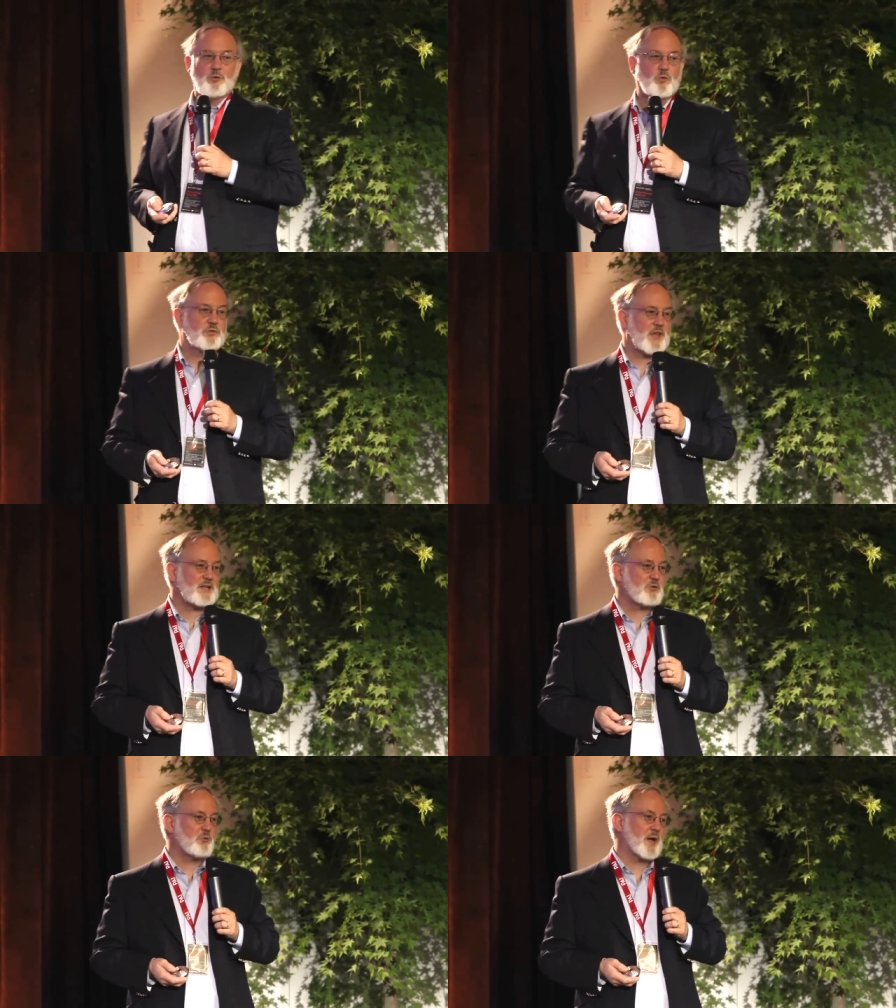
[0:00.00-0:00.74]
So
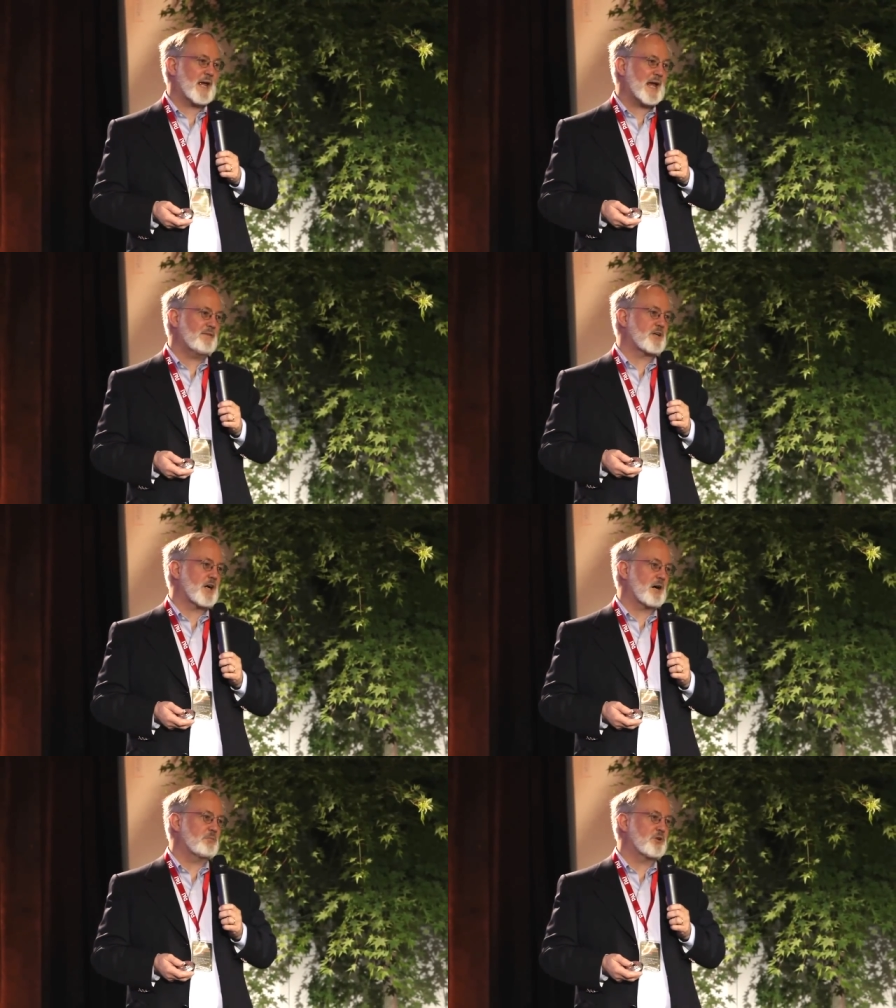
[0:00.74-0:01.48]
that's what we have
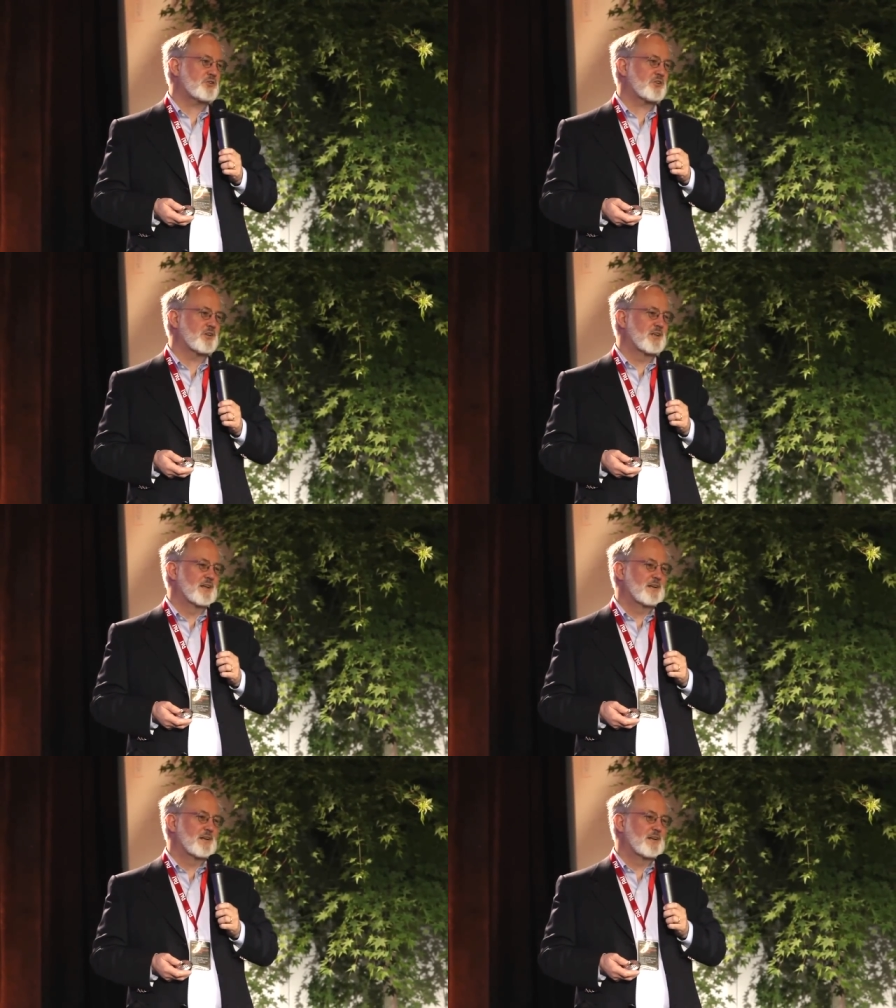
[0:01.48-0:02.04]
accomplished.